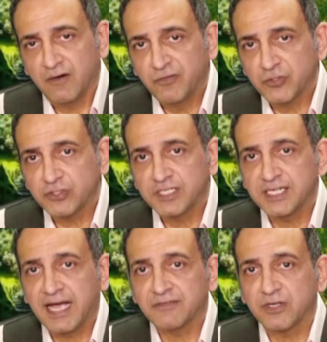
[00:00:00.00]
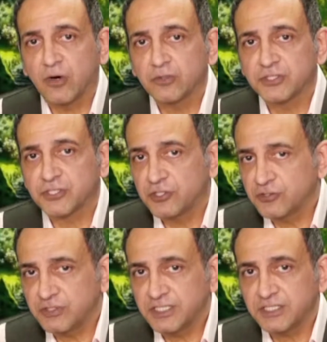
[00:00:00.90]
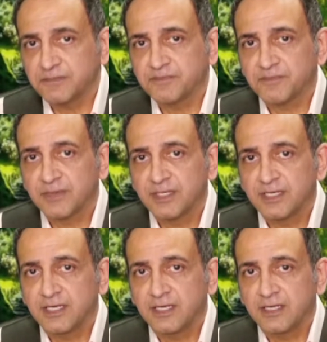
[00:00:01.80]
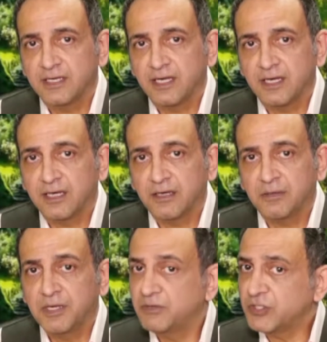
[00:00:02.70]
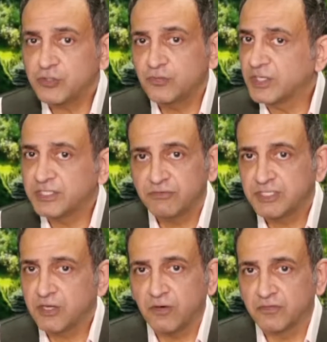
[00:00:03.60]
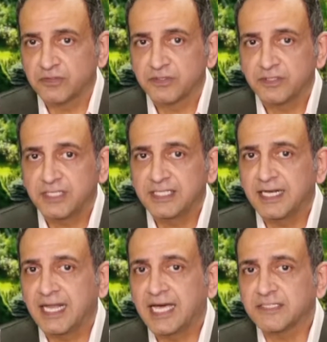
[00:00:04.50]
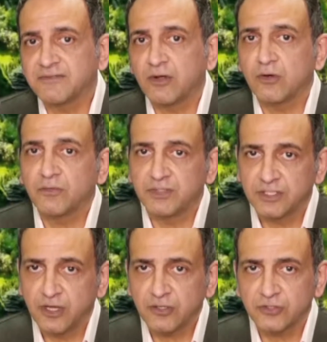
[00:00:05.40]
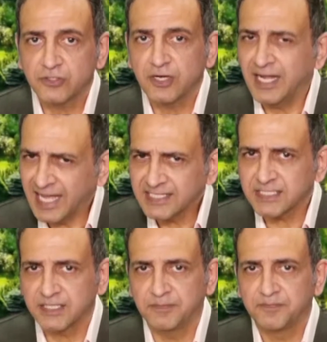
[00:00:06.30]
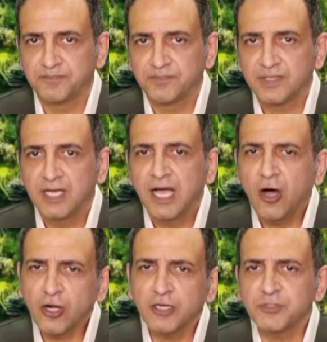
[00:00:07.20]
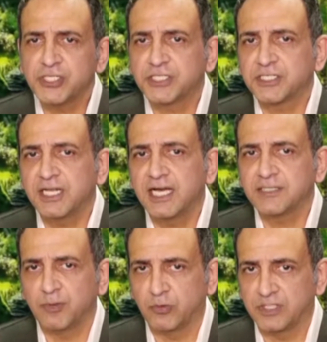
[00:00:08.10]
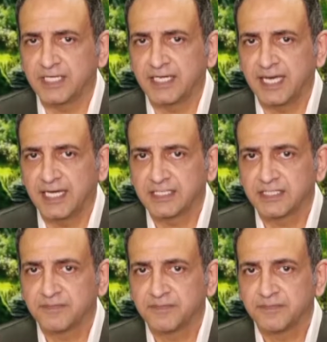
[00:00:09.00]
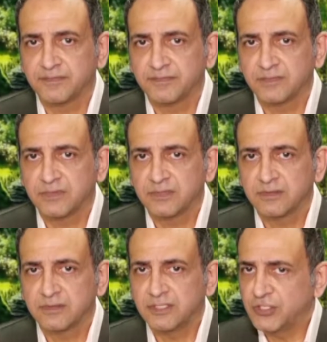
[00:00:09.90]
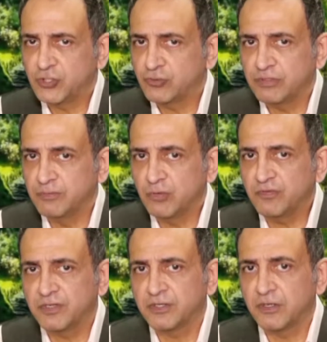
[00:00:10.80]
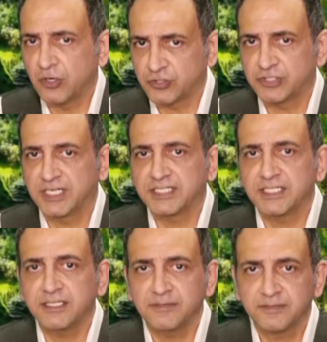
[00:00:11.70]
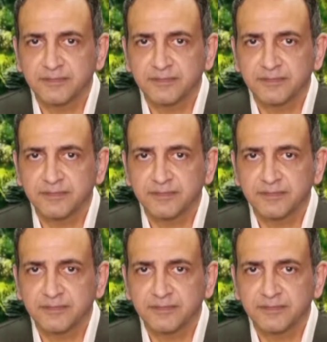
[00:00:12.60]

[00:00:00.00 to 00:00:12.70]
Unfortunately, after all the surgeries, her issue wasn't resolved. In her last follow-up with the doctor, I asked him, how come she still has bloating and gas? Didn't you remove her large intestine?